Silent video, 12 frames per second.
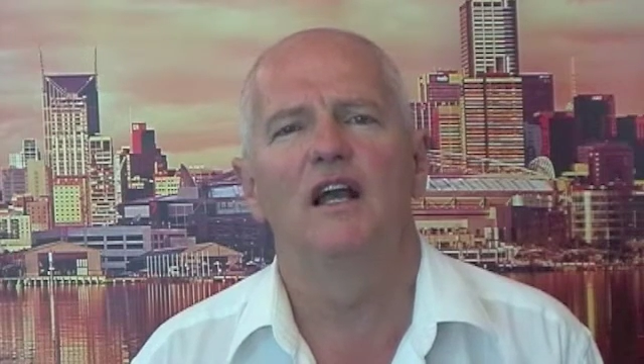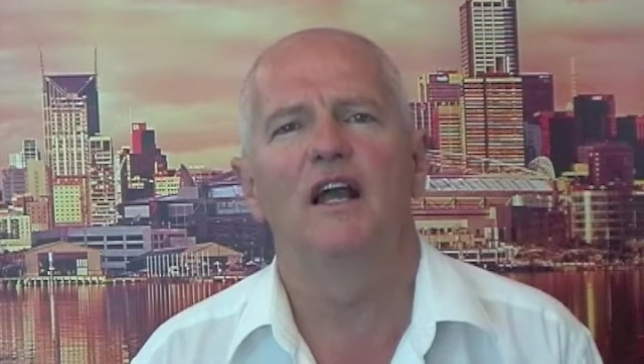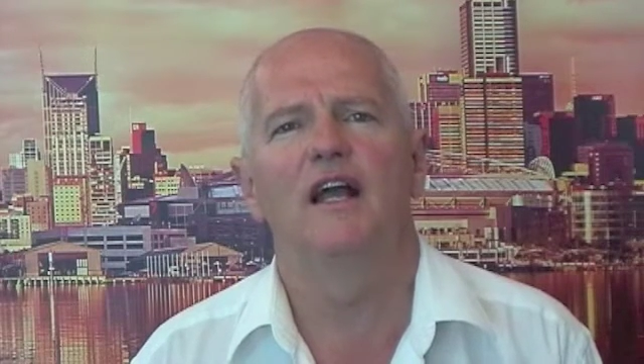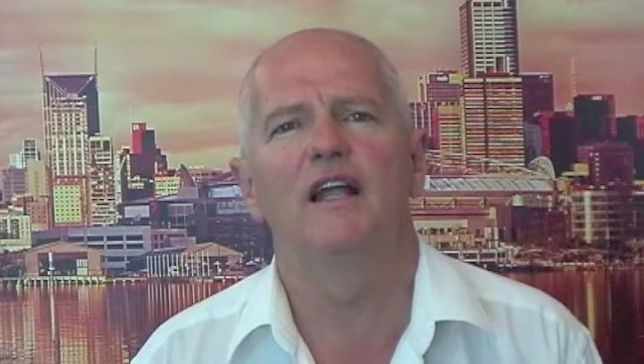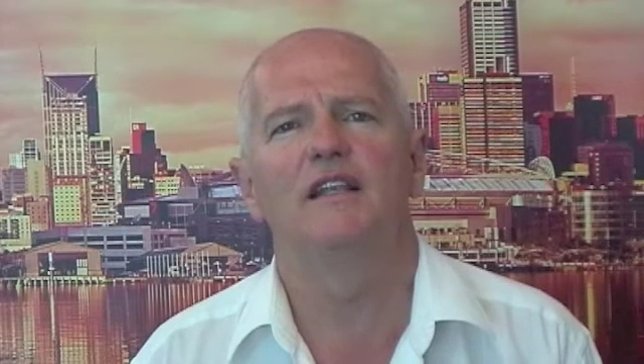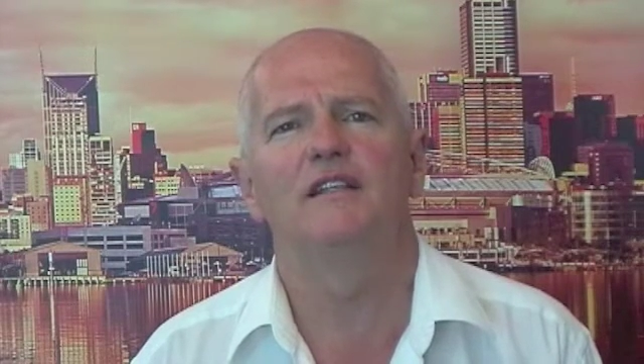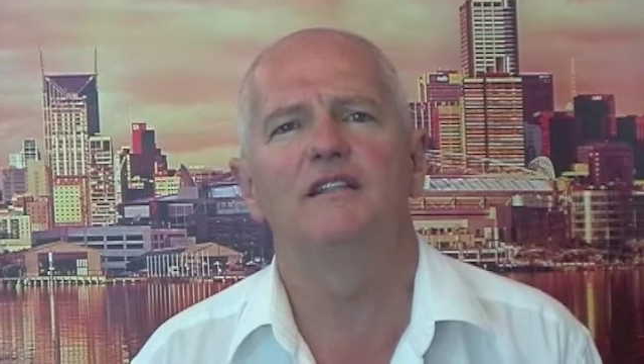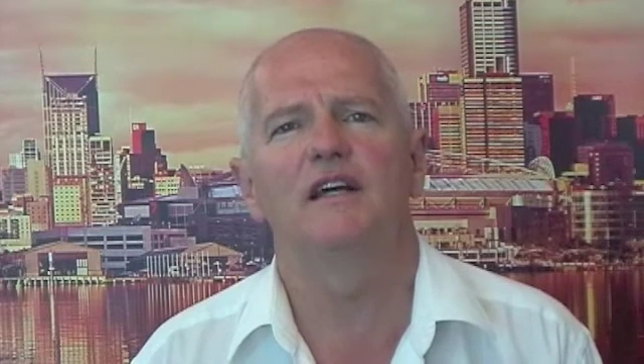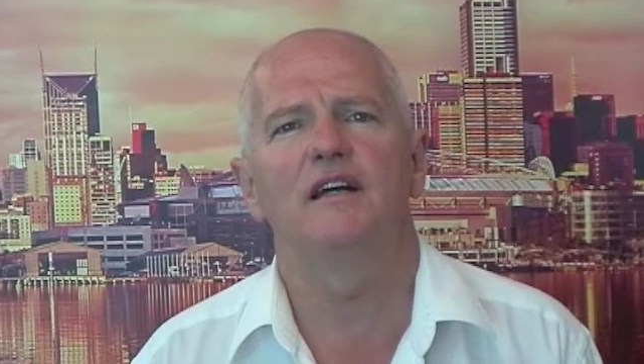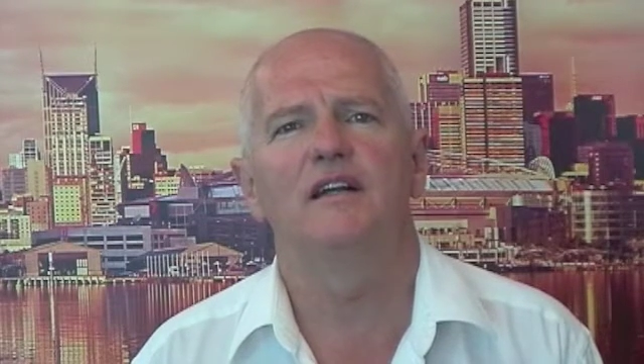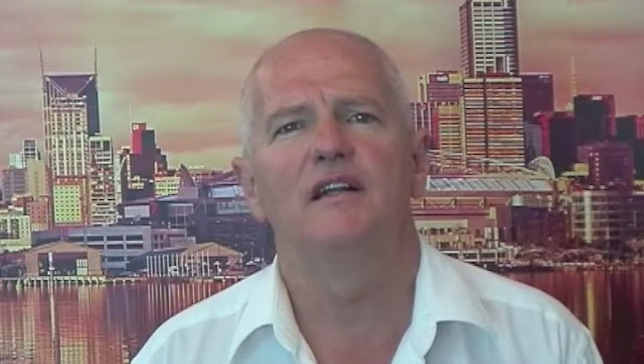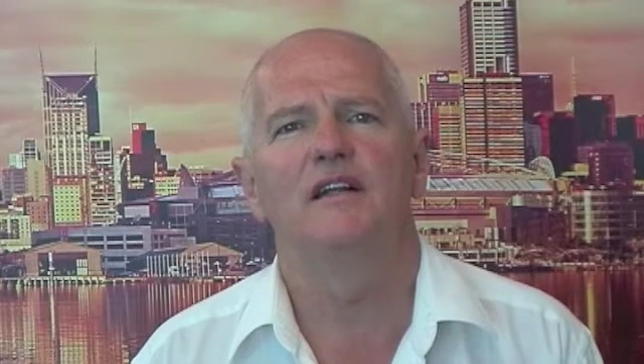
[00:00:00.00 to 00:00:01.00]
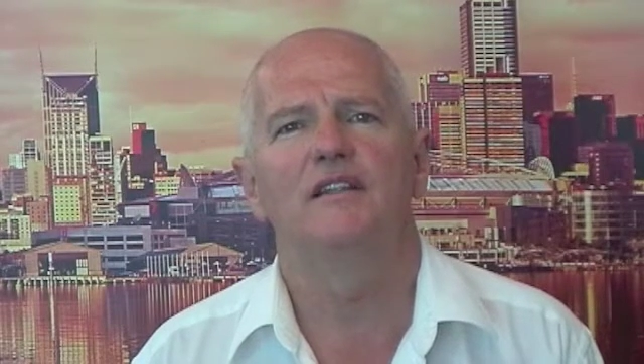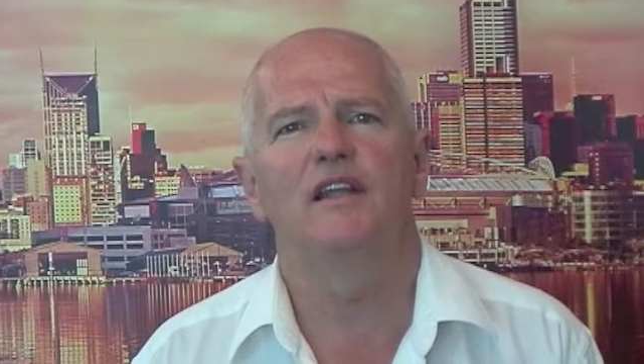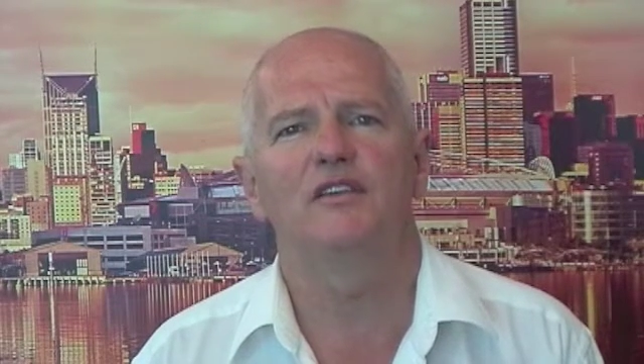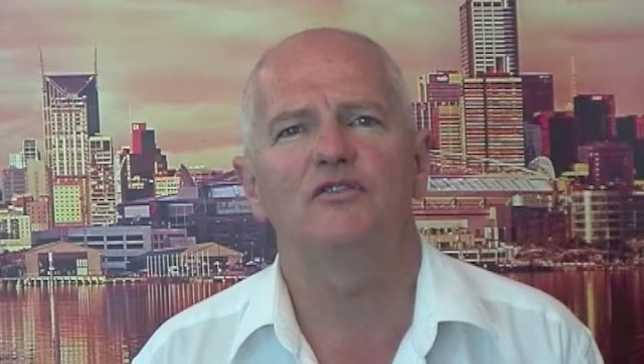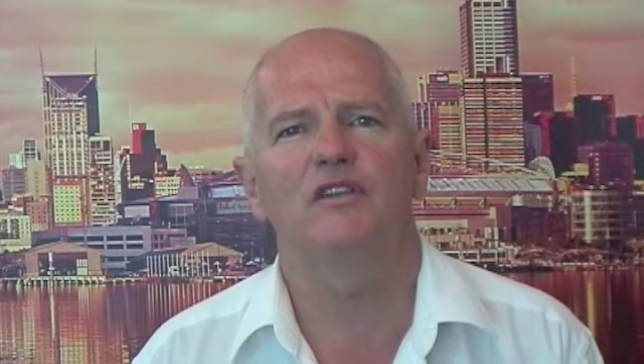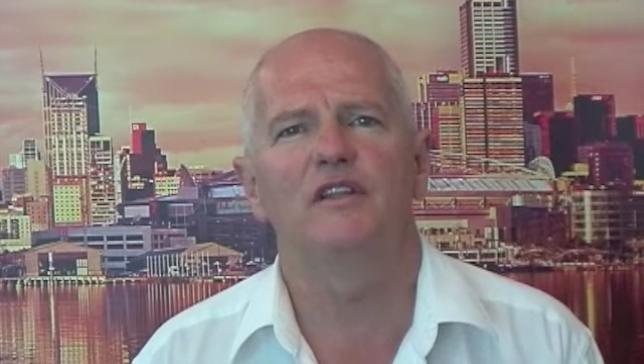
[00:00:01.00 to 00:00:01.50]
and
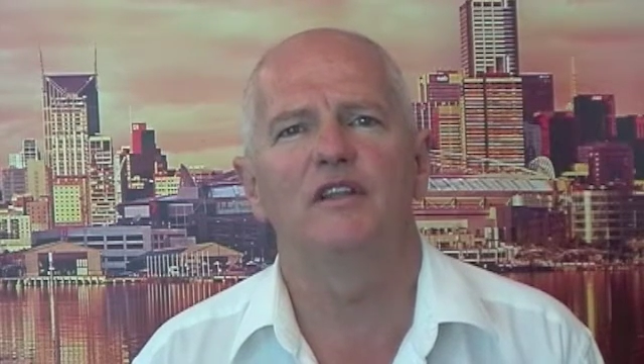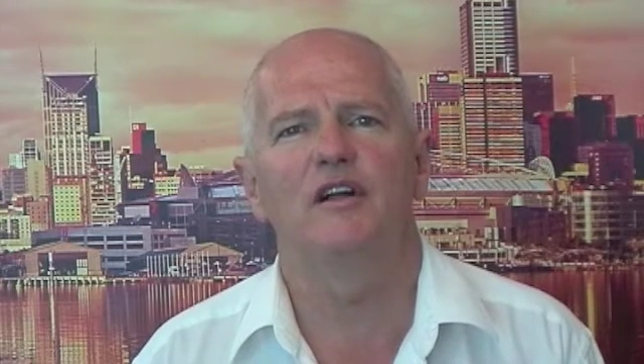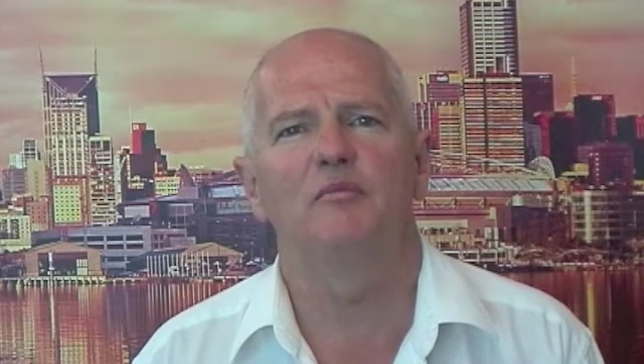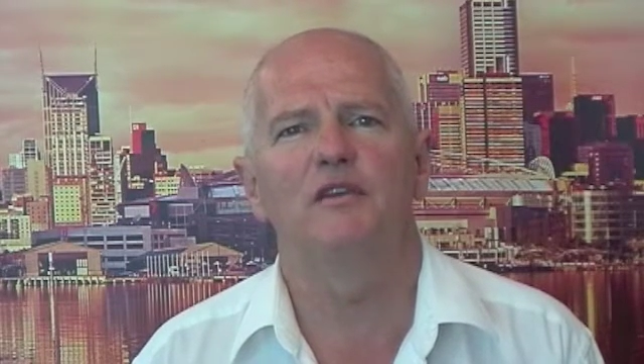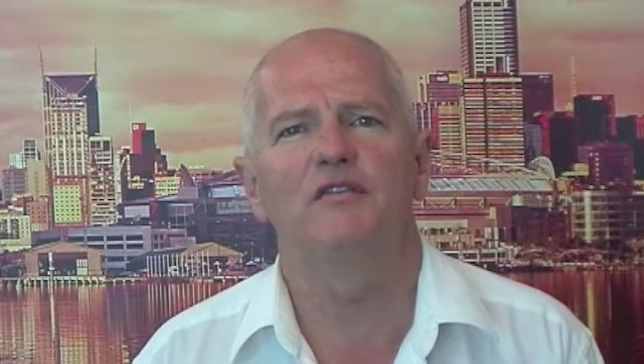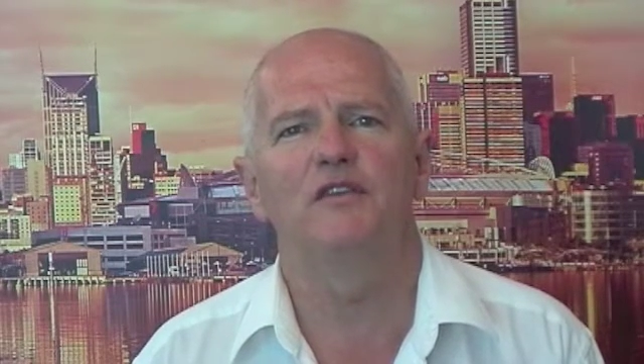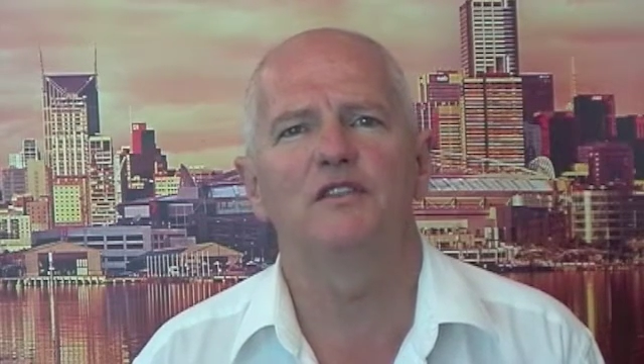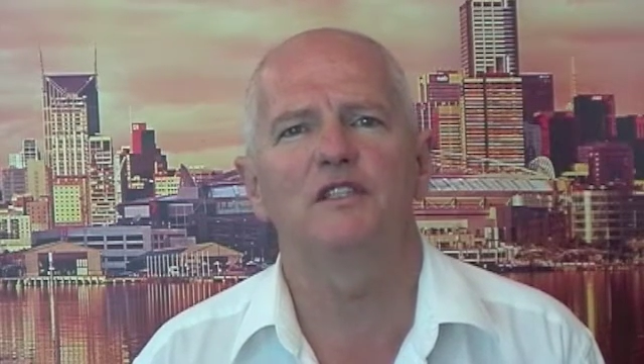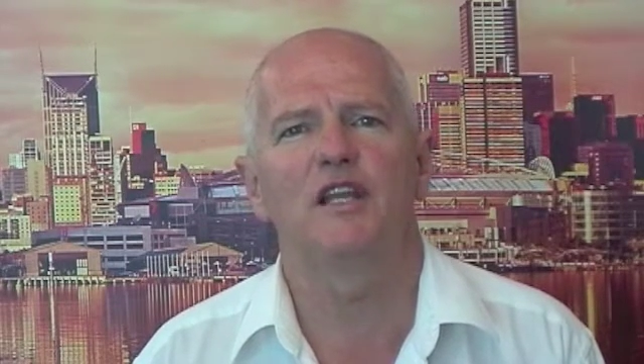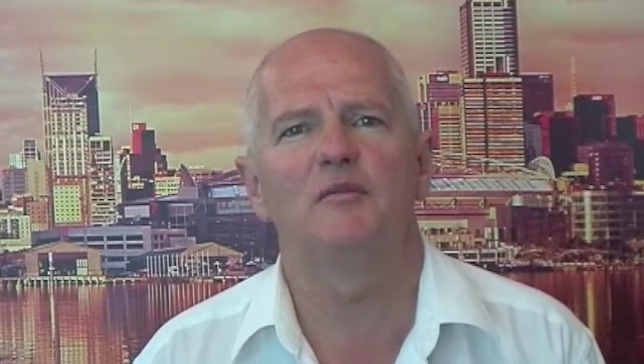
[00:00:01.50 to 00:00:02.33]
naturally they'll be first